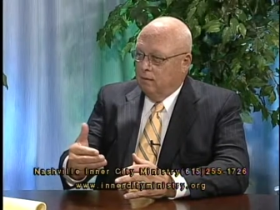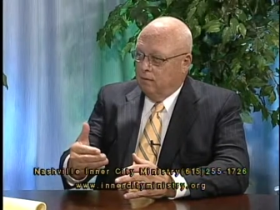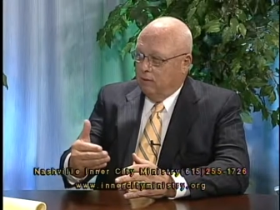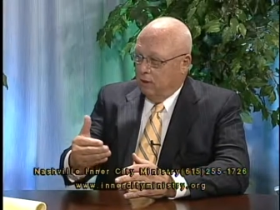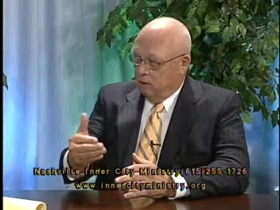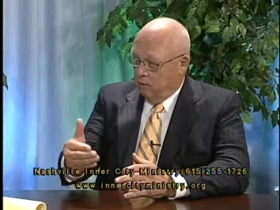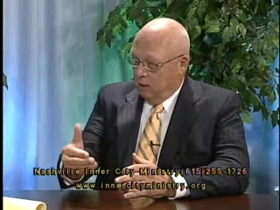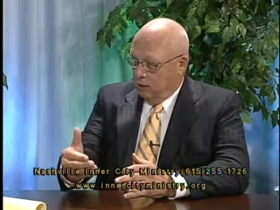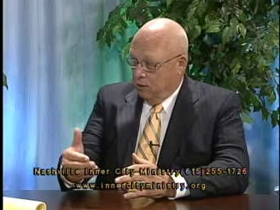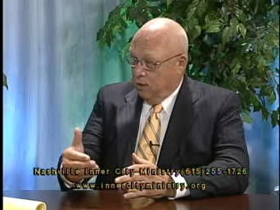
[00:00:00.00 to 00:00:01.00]
things were
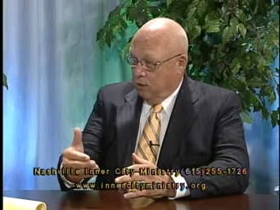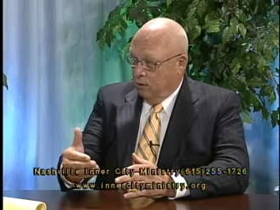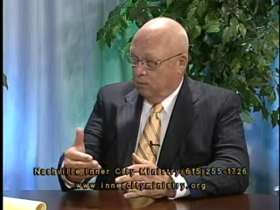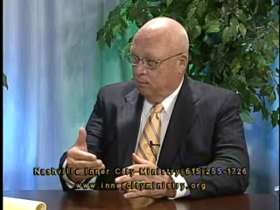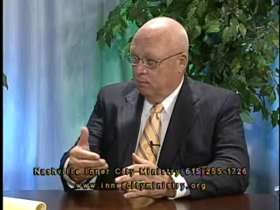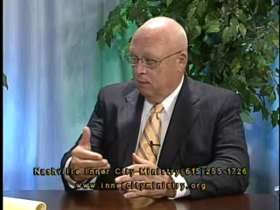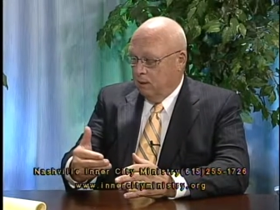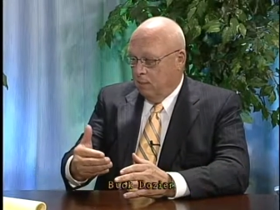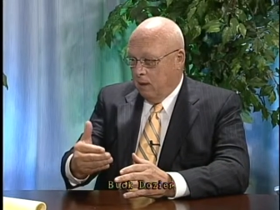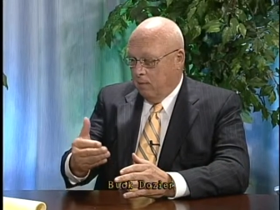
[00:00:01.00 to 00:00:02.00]
not good at home.
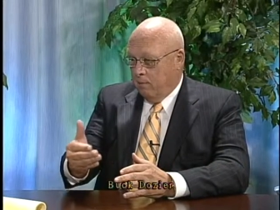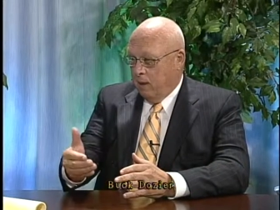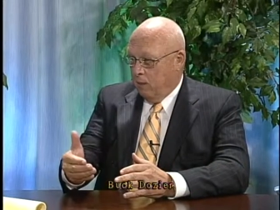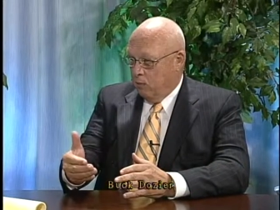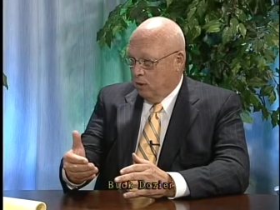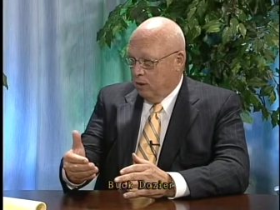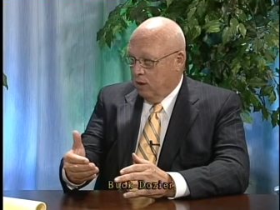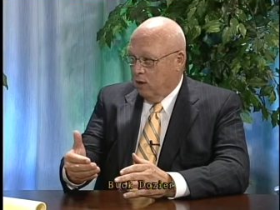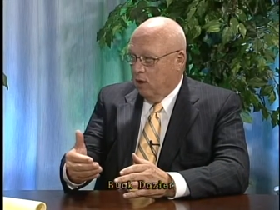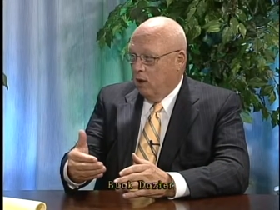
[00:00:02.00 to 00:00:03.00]
Uh, Mom and pop weren't
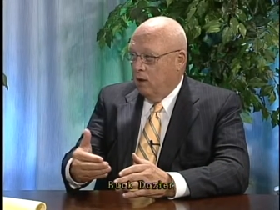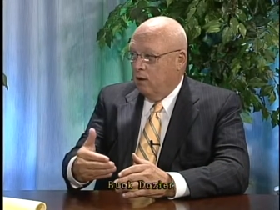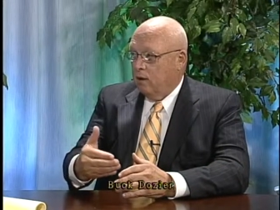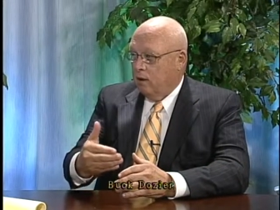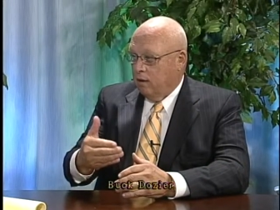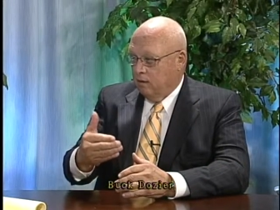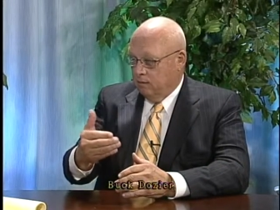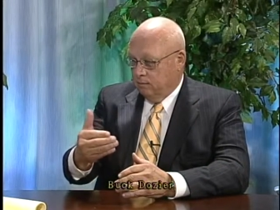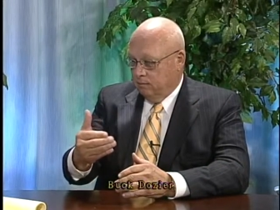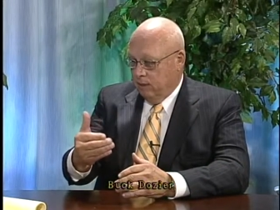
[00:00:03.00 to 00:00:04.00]
getting along, or
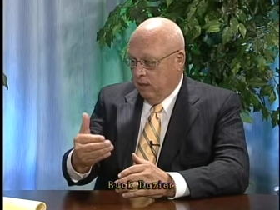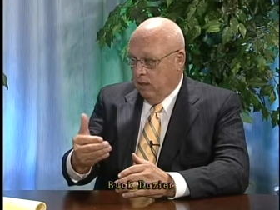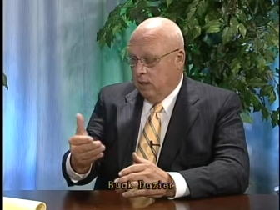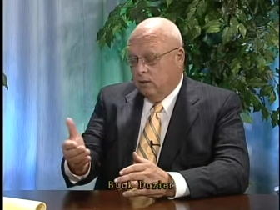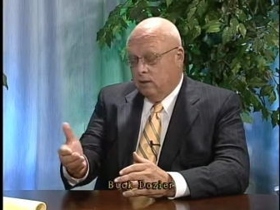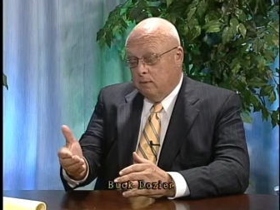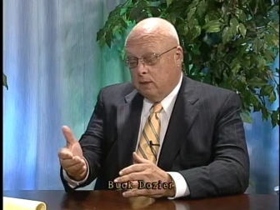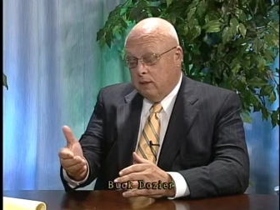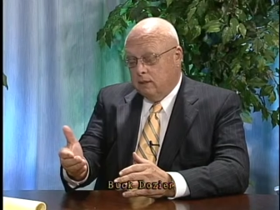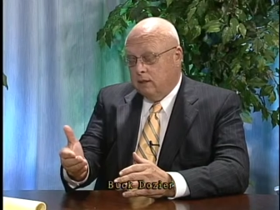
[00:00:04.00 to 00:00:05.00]
in some
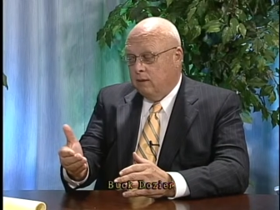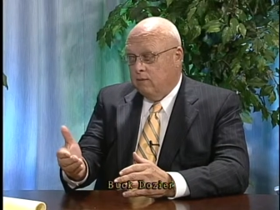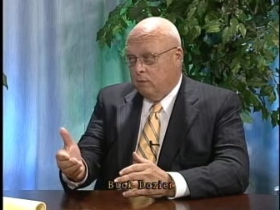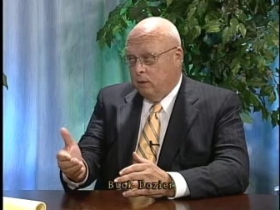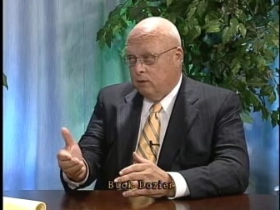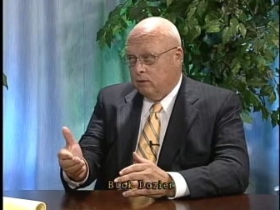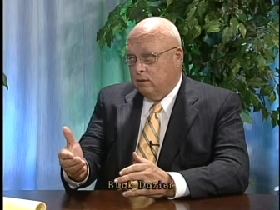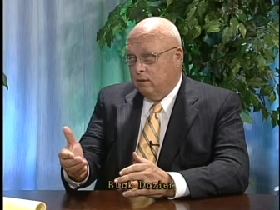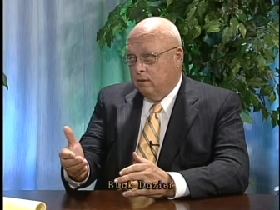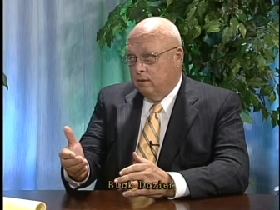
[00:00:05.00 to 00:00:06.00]
cases, even
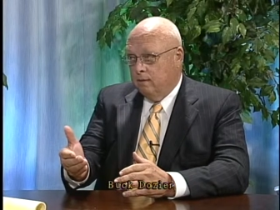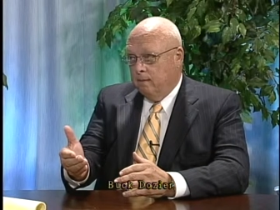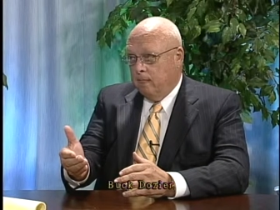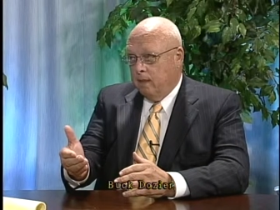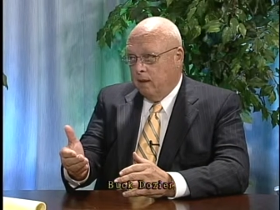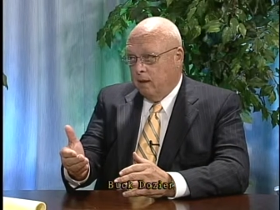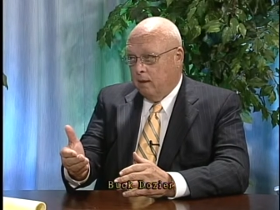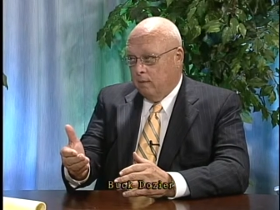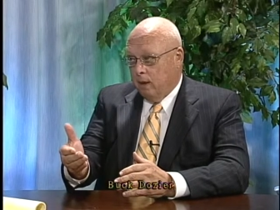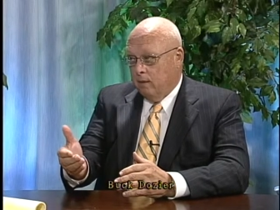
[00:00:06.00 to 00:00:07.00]
abuse
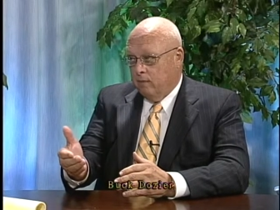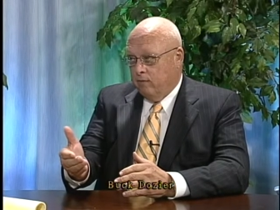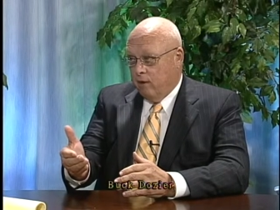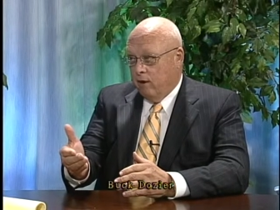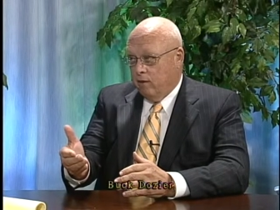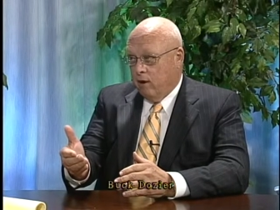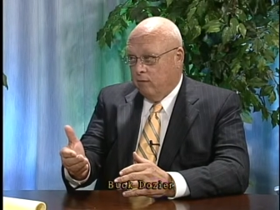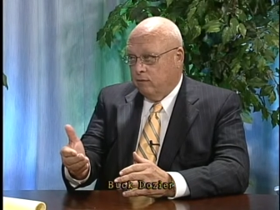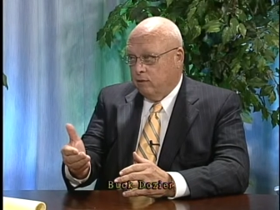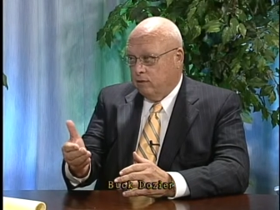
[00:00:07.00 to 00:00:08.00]
uh, by the father,
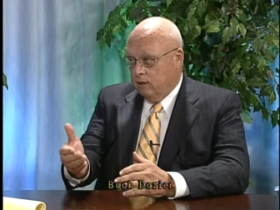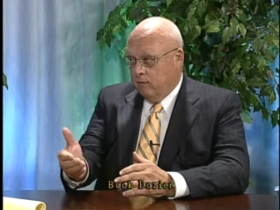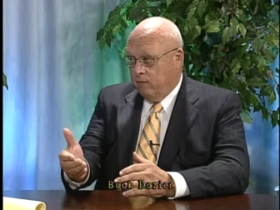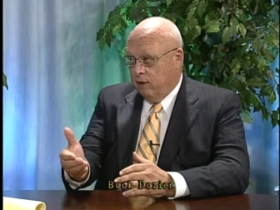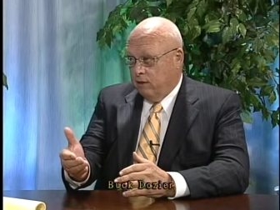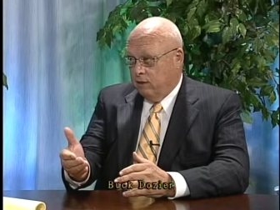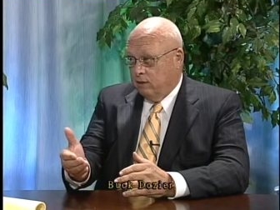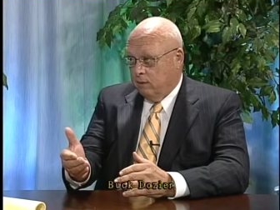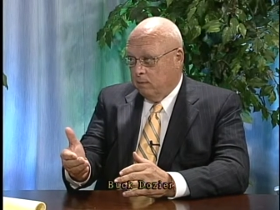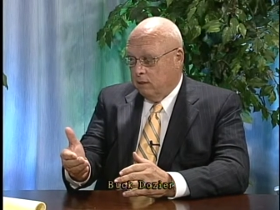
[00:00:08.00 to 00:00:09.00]
often, or stepfather in
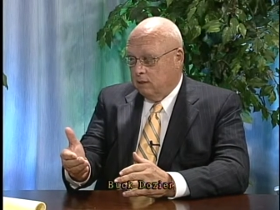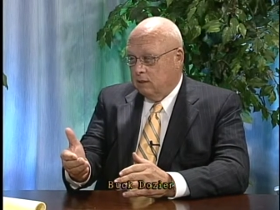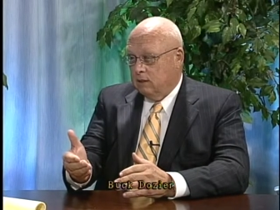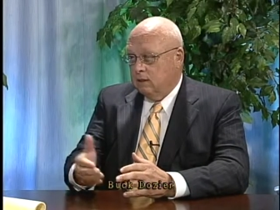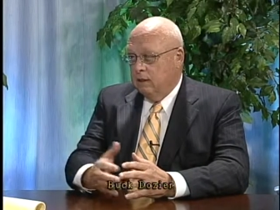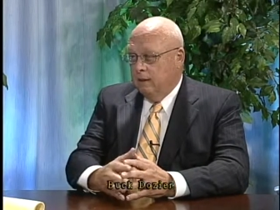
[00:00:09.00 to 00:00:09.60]
some cases.